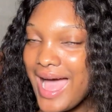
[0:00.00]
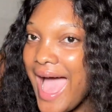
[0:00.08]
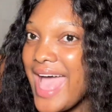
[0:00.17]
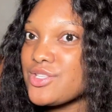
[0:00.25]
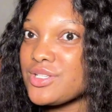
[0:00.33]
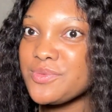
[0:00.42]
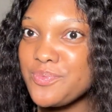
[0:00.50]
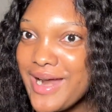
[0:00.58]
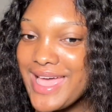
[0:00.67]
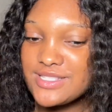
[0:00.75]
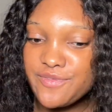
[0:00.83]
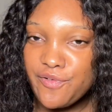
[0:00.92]
Eyes on the
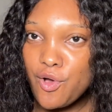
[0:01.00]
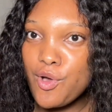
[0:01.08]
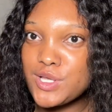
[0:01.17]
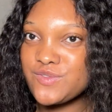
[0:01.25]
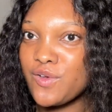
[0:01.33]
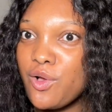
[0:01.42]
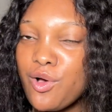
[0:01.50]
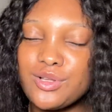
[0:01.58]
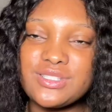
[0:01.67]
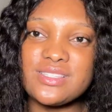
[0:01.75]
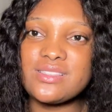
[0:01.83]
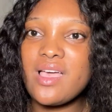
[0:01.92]
prize. Focus,
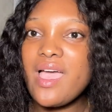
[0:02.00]
focus.